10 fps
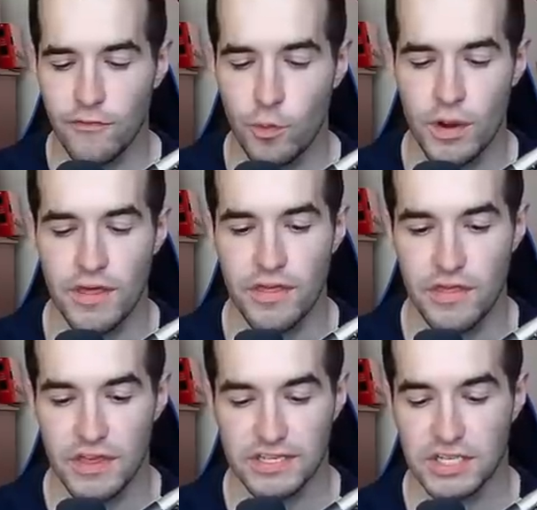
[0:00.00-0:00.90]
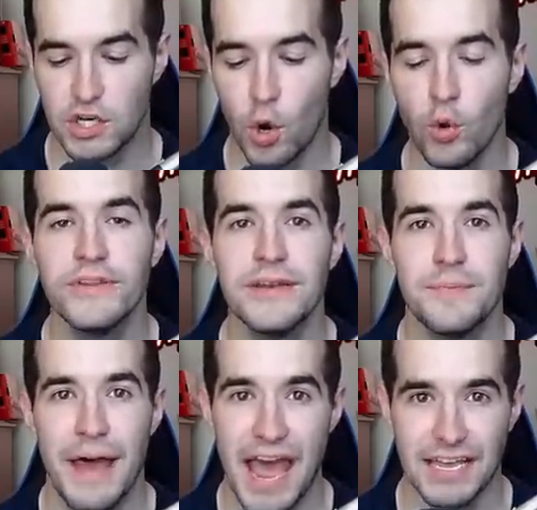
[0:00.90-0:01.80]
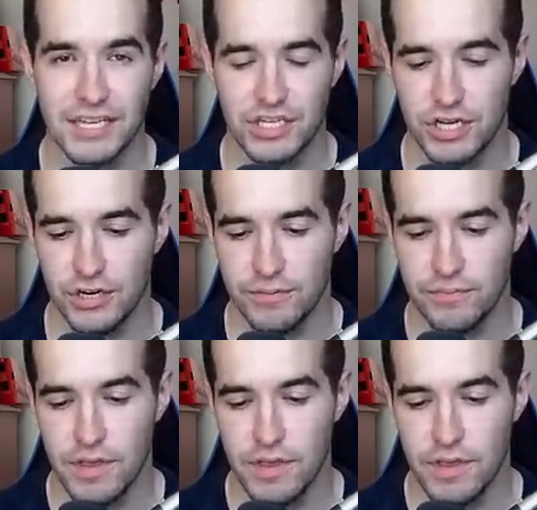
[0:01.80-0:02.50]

with this golden package here.